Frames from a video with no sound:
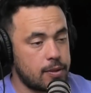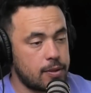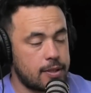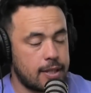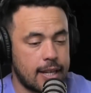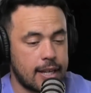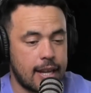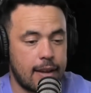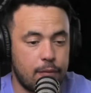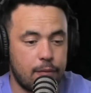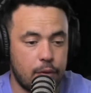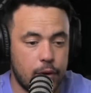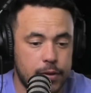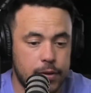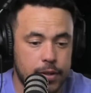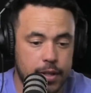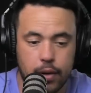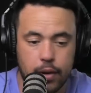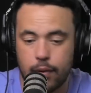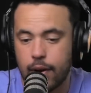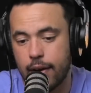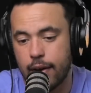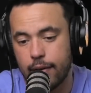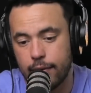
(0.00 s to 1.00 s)
are going to get through to the
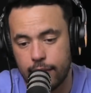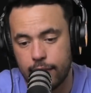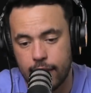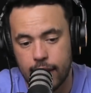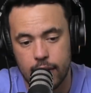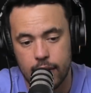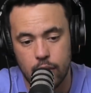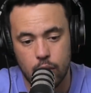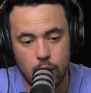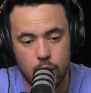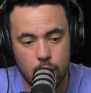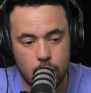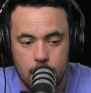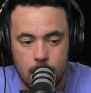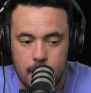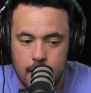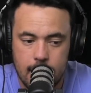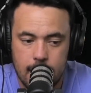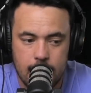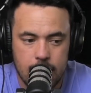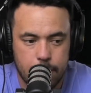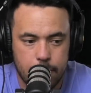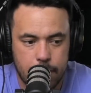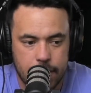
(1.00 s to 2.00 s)
grand final.
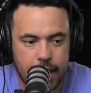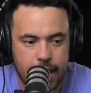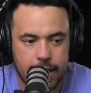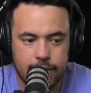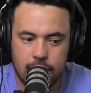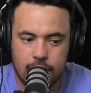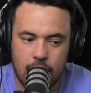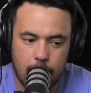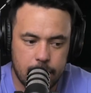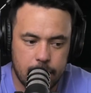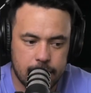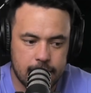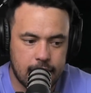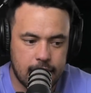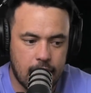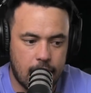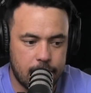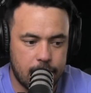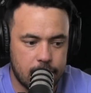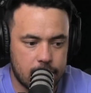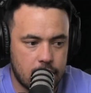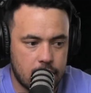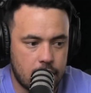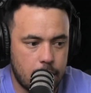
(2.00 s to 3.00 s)
But that type of stuff
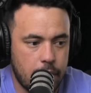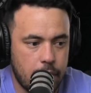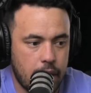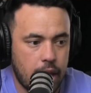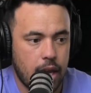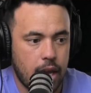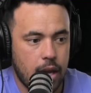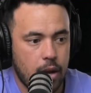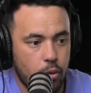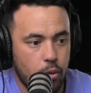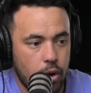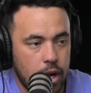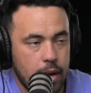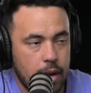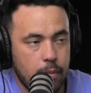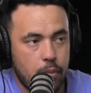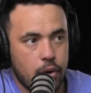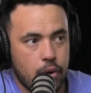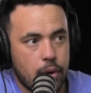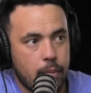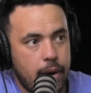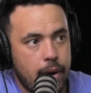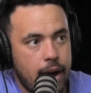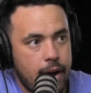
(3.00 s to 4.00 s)
is going to be a really
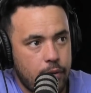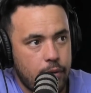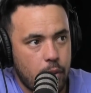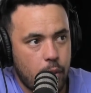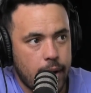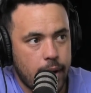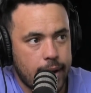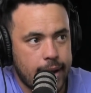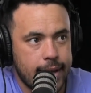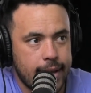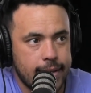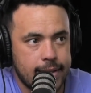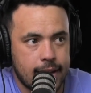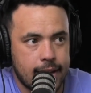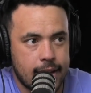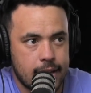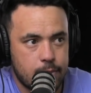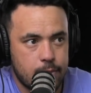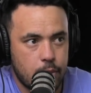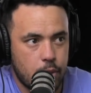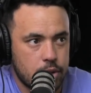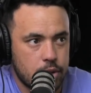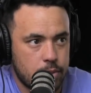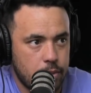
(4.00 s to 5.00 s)
important part for YKTR
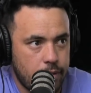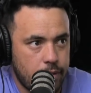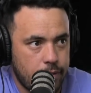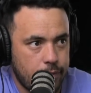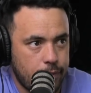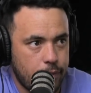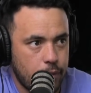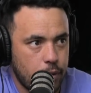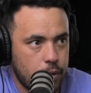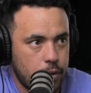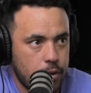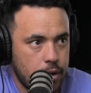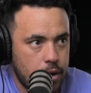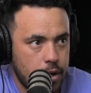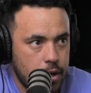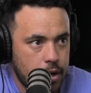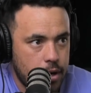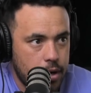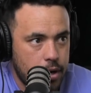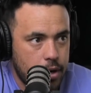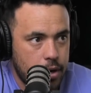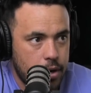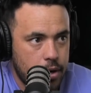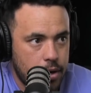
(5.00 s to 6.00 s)
Sports moving forward.
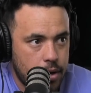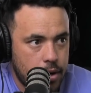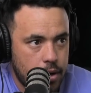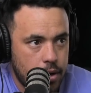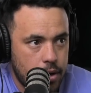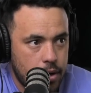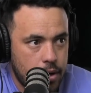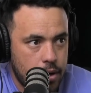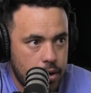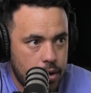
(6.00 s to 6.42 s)
Yeah. I'm trying